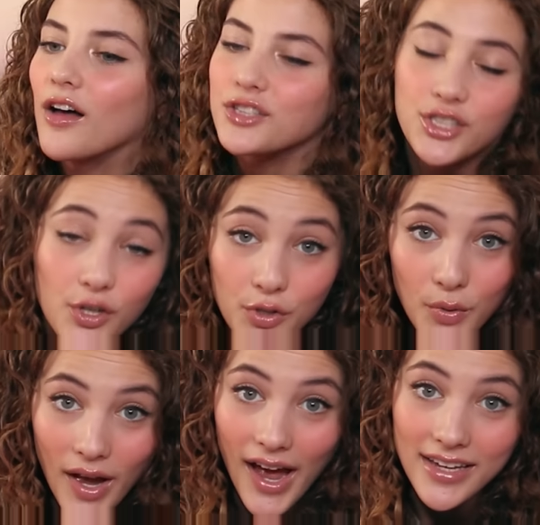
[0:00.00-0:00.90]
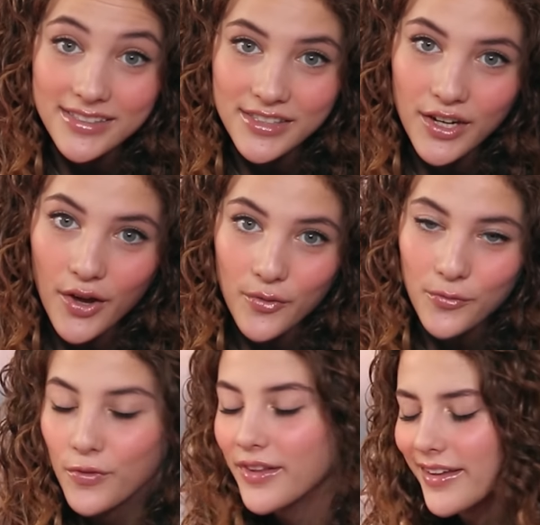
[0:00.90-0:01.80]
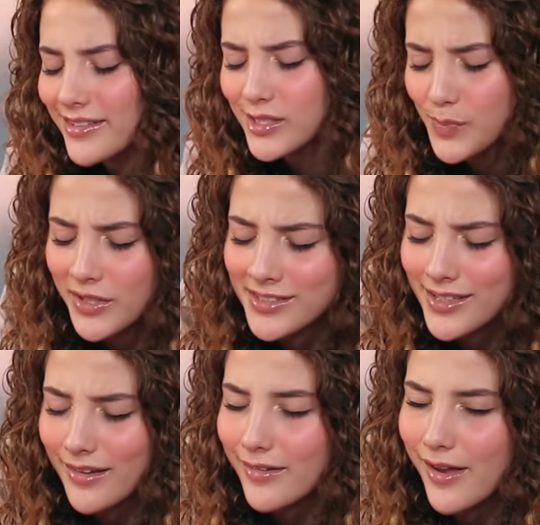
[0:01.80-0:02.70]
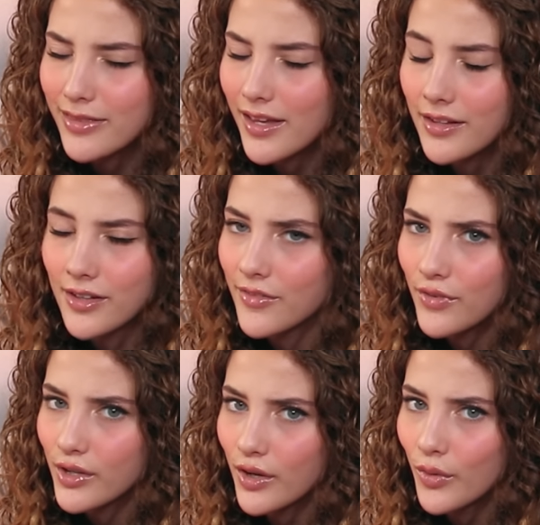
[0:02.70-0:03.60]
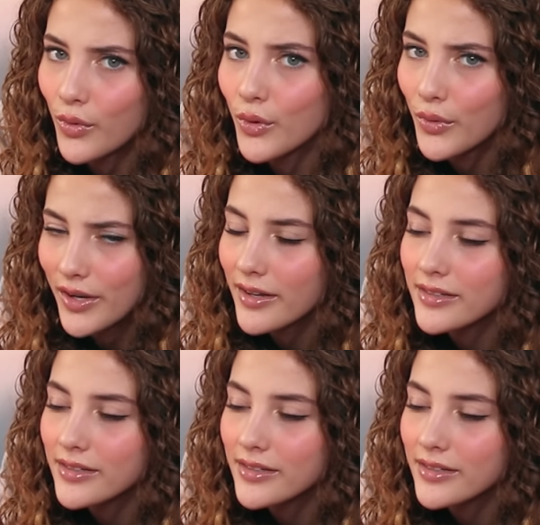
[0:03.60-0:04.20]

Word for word: I'll show you guys, you know, for like a split second at the end of the video who it